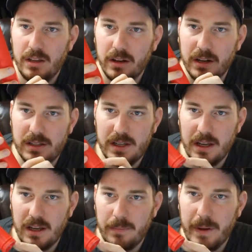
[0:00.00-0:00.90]
You're gonna see
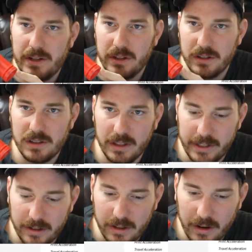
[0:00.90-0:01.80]
it in pictures
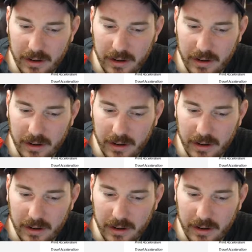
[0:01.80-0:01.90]
later